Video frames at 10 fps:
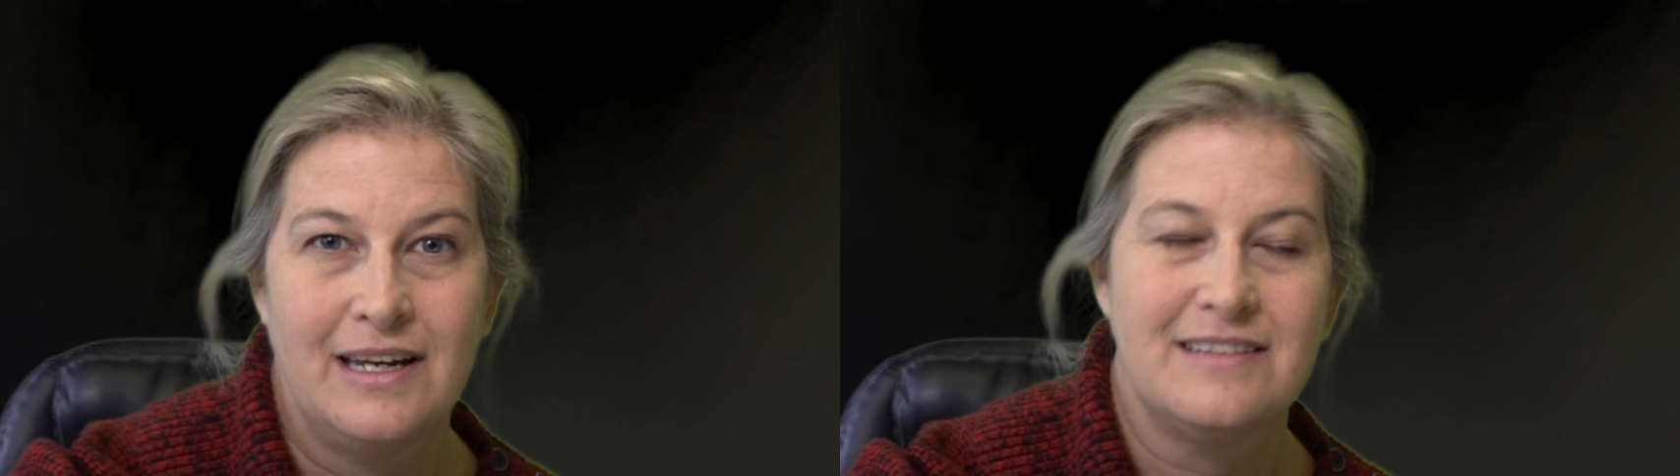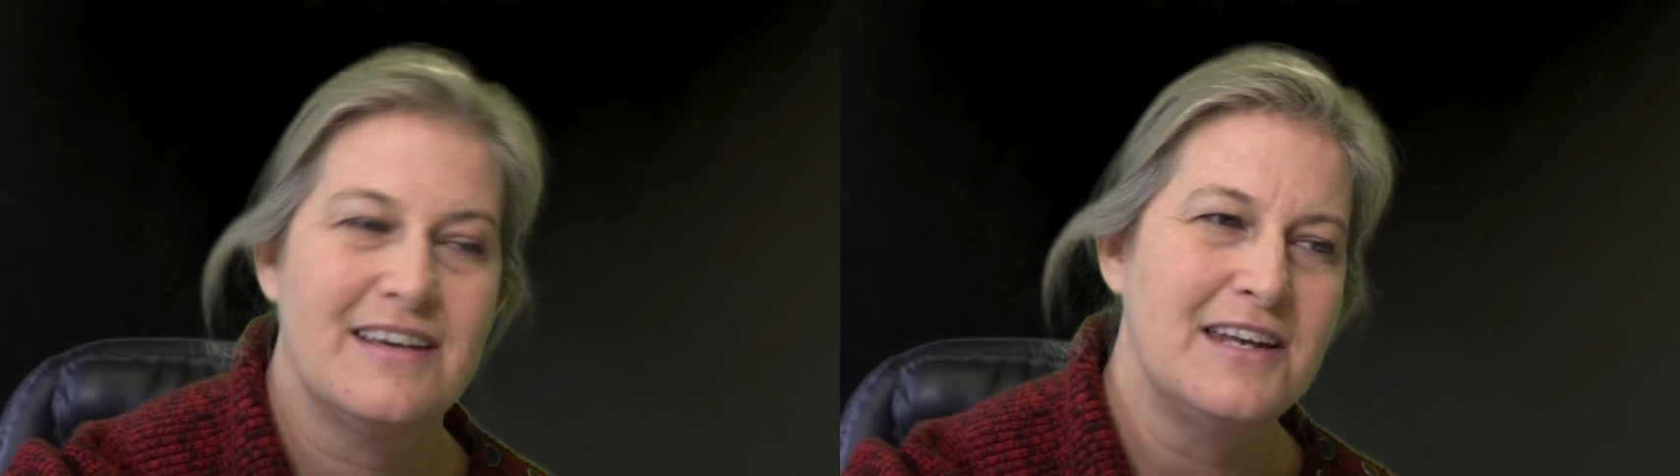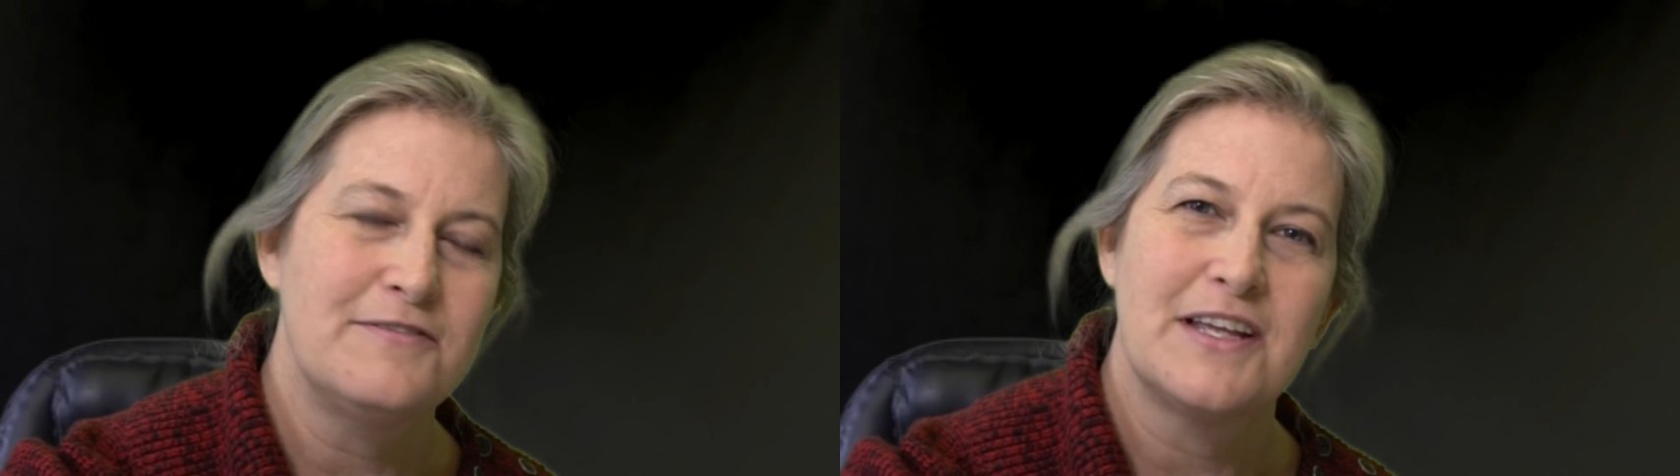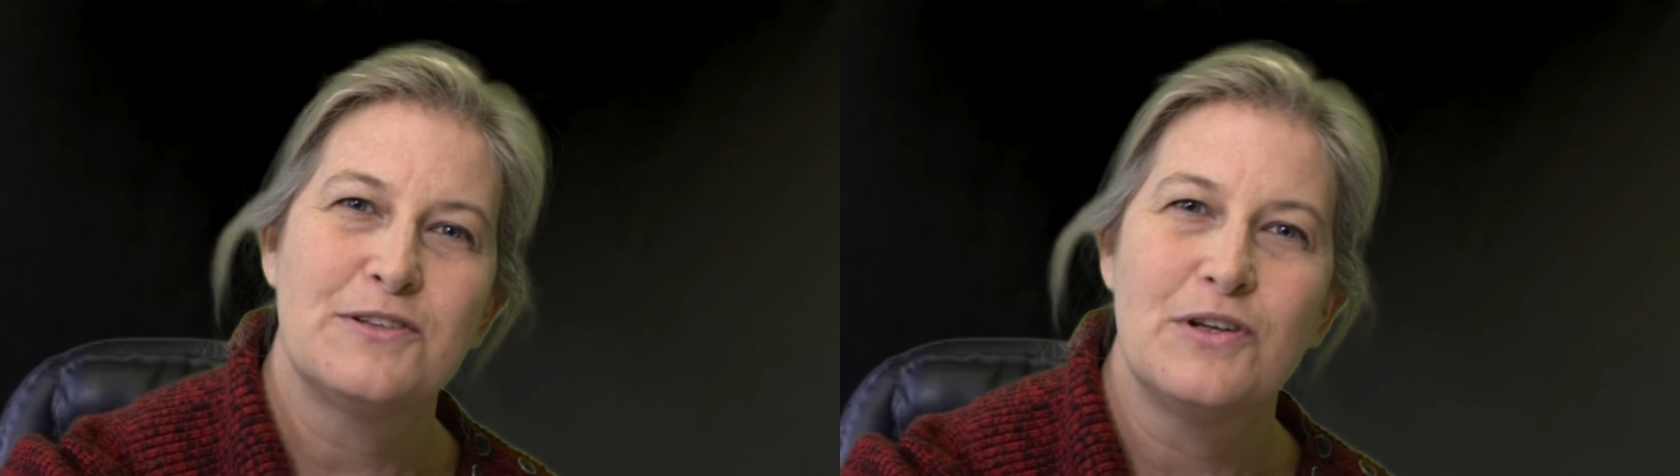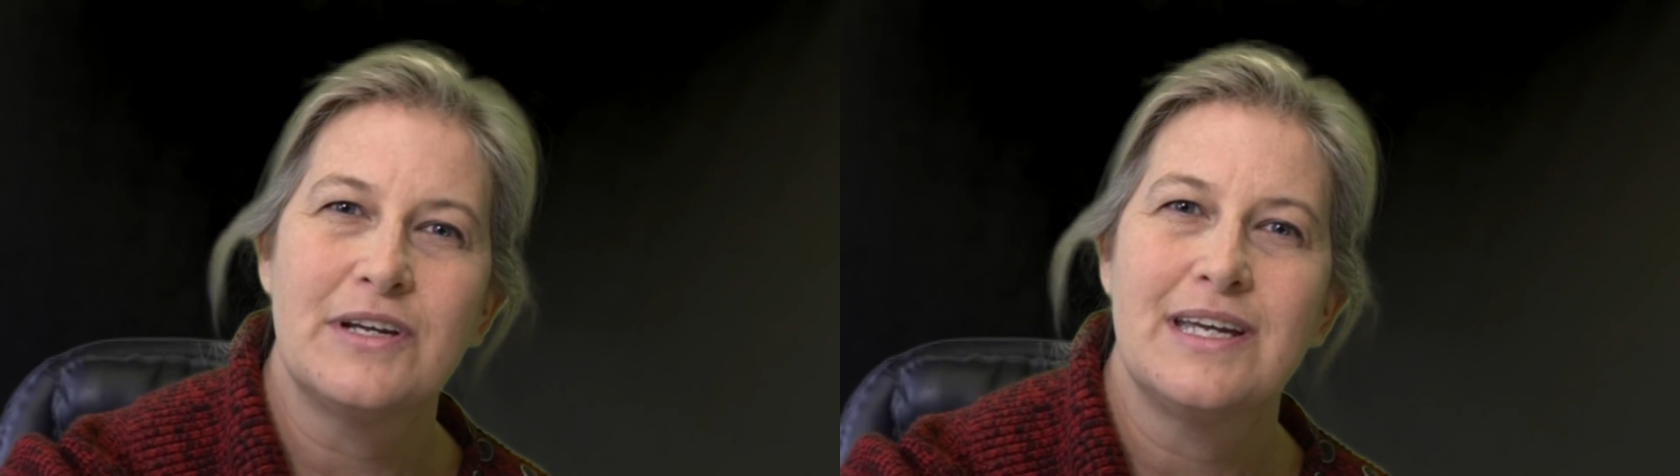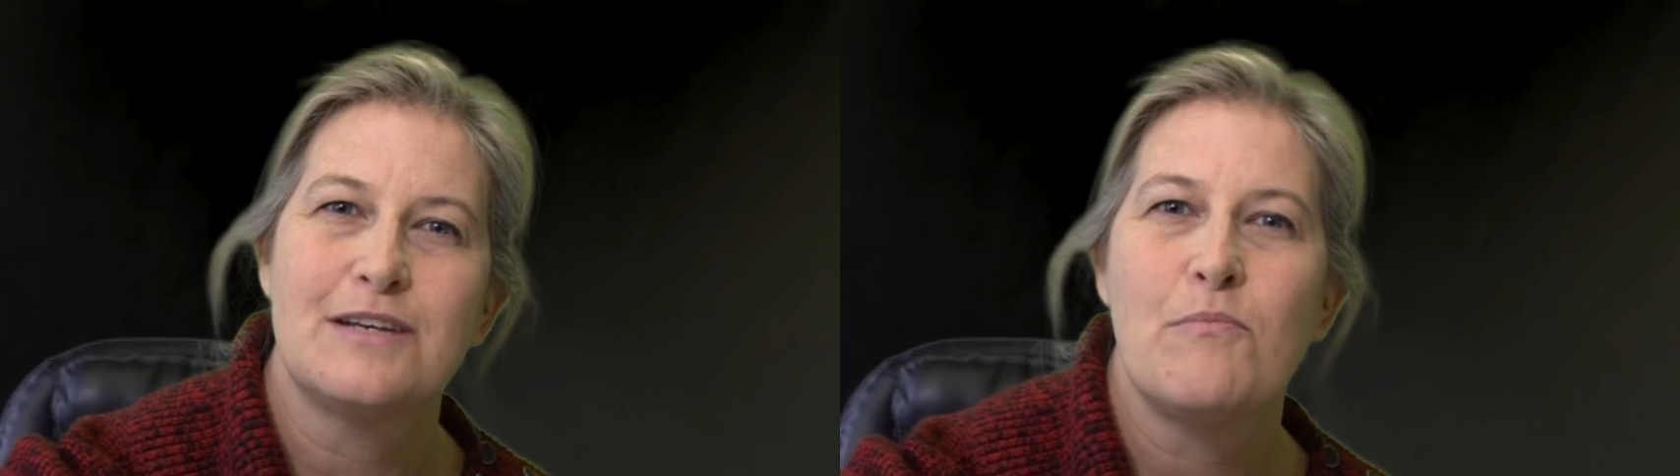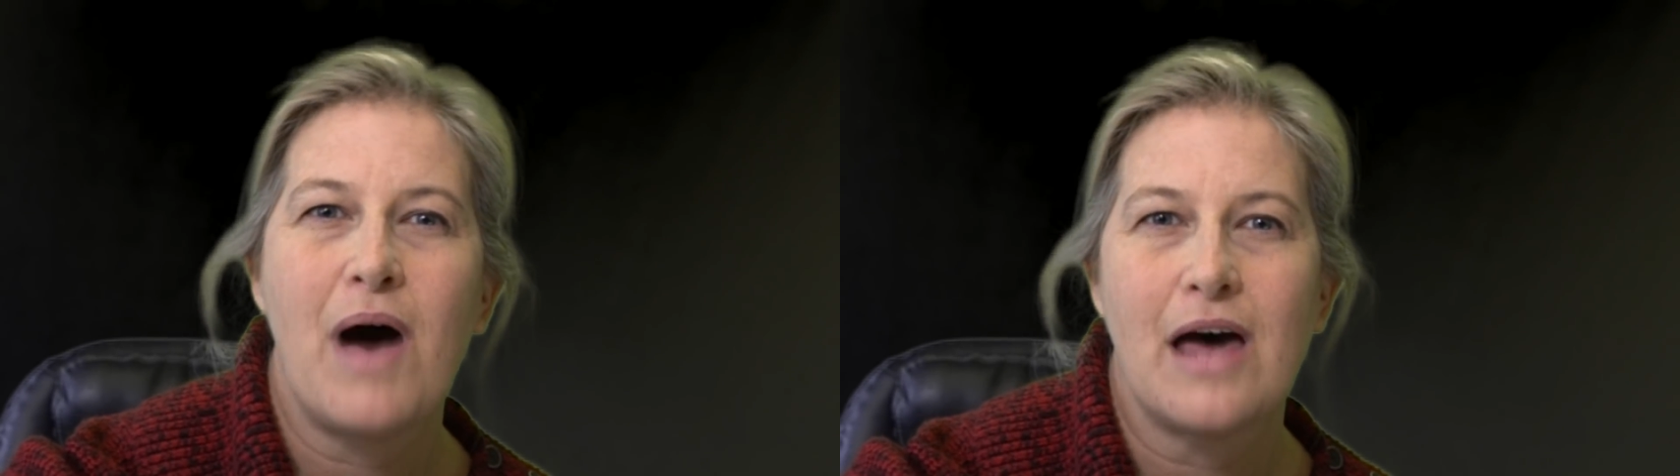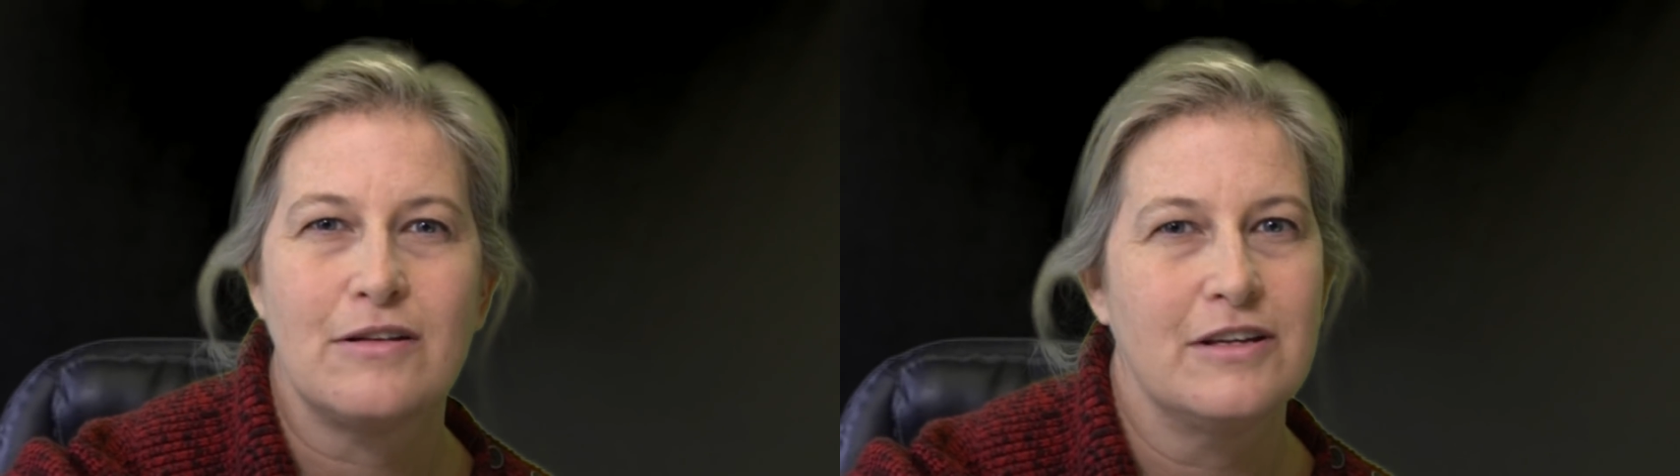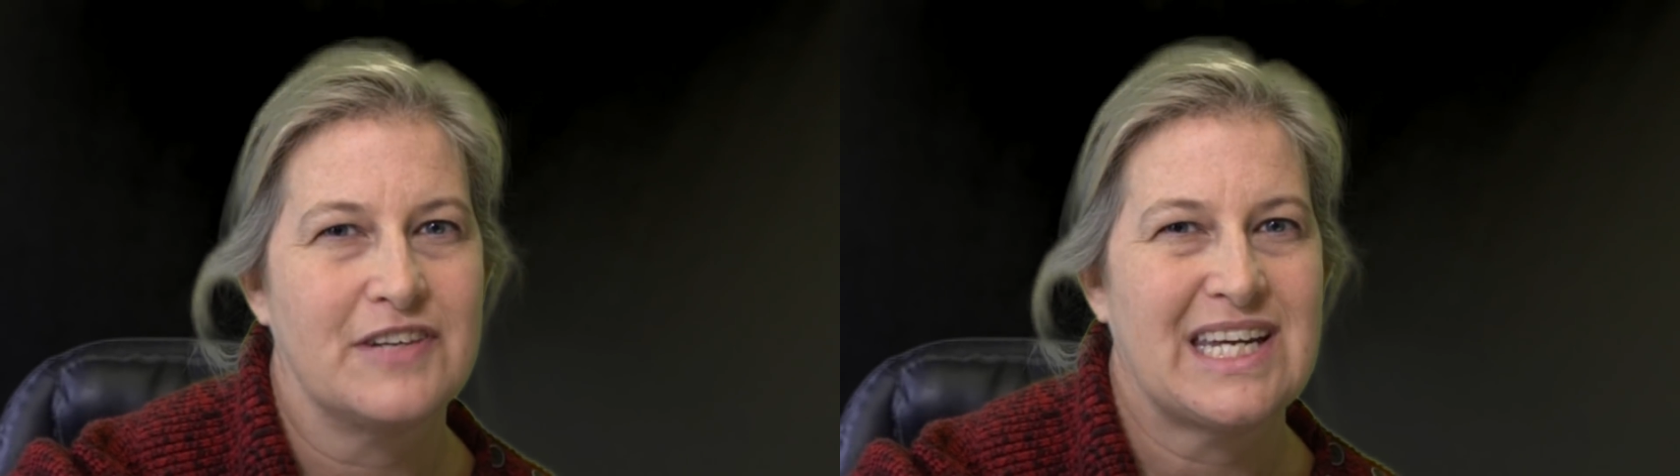It's kind of like looking at a model of a